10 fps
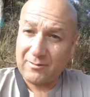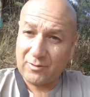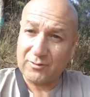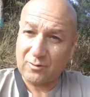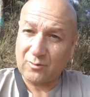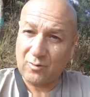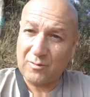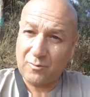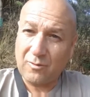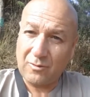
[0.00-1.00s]
the
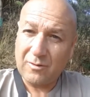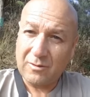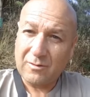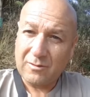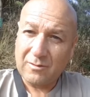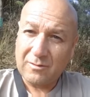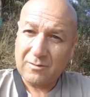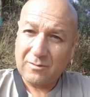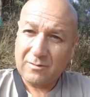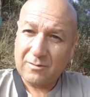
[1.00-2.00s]
phases of life in
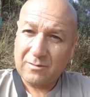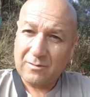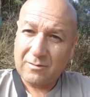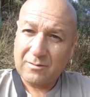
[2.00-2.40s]
our body